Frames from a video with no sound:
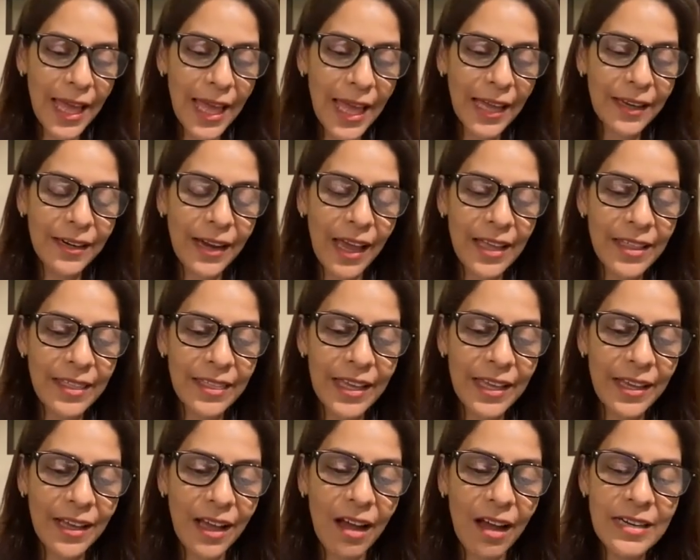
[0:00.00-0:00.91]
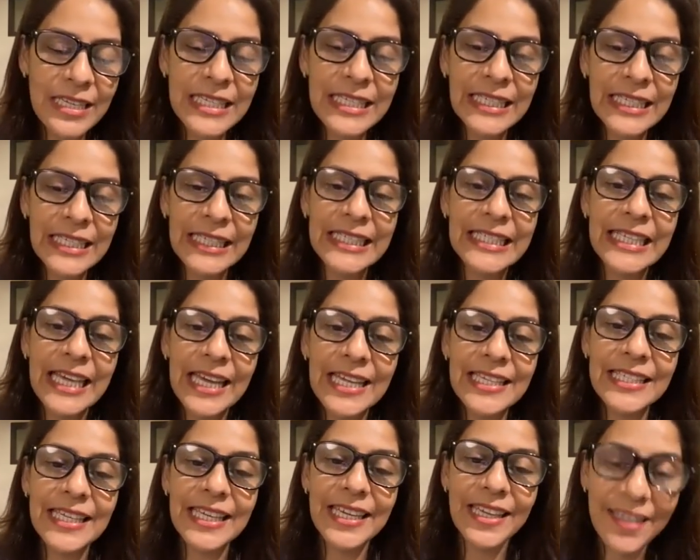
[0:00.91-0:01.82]
And I think
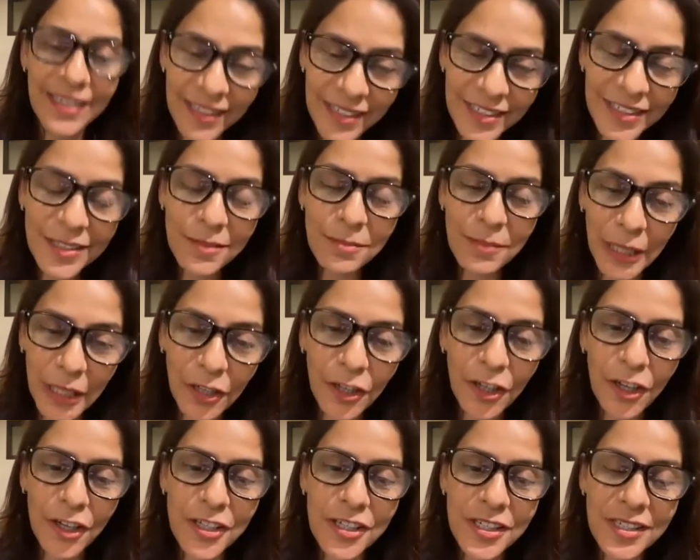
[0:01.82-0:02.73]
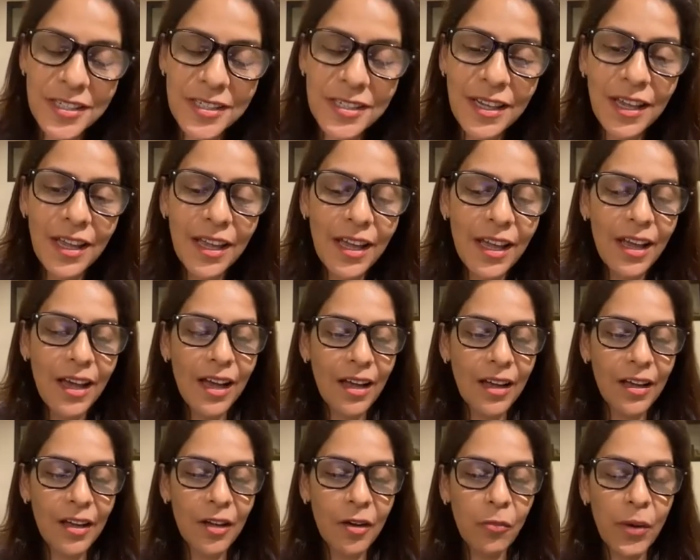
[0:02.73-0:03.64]
that is because
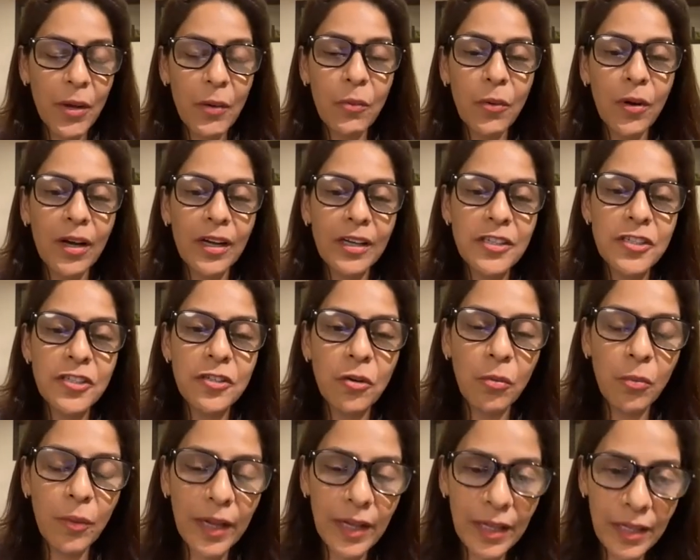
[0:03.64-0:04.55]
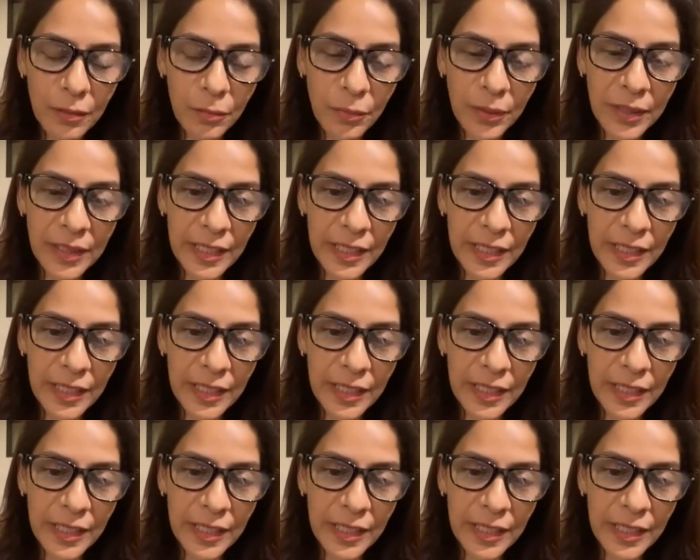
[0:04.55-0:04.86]
we work so well with